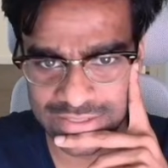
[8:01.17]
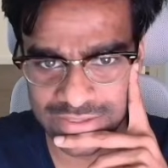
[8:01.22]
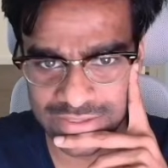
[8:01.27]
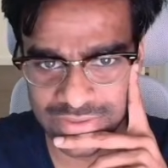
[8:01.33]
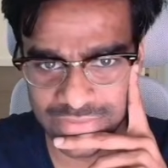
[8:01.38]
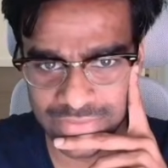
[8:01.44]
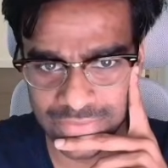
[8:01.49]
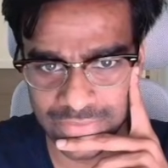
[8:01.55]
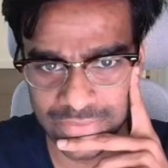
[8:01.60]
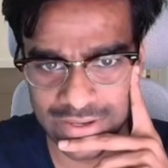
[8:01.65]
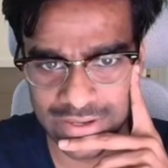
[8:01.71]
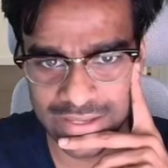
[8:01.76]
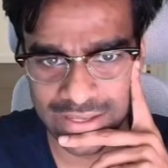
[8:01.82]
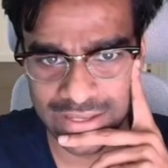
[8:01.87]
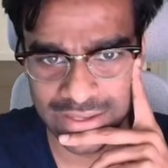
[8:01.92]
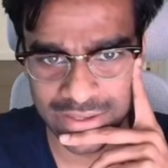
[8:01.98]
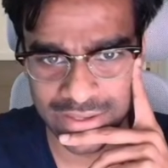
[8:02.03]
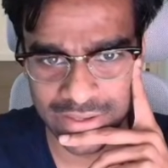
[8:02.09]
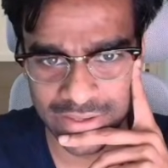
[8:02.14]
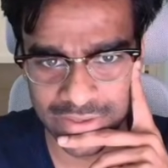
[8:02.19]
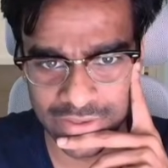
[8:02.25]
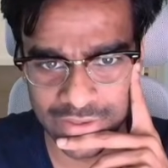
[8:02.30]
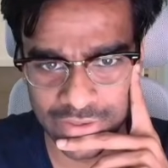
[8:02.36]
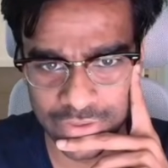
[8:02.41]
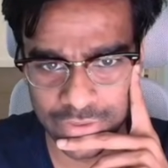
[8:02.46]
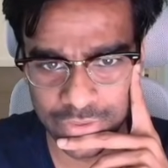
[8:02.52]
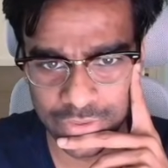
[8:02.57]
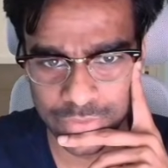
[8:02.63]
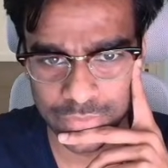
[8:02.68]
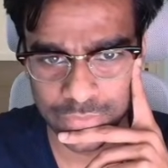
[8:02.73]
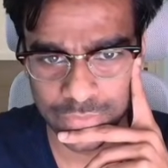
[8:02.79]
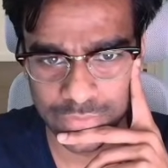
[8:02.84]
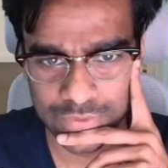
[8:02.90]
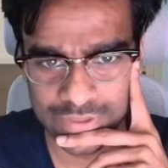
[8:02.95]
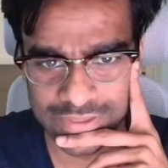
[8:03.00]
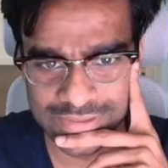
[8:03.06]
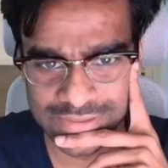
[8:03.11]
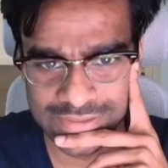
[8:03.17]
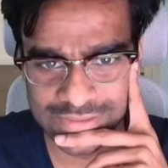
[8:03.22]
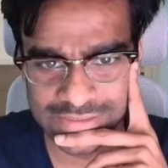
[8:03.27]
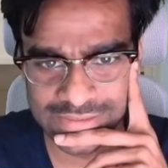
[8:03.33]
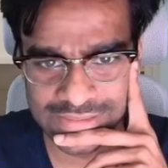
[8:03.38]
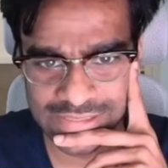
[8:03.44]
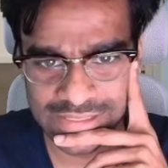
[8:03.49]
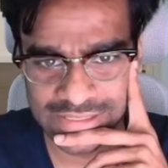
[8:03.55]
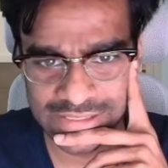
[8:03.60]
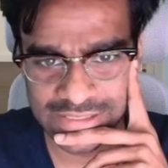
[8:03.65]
away, we see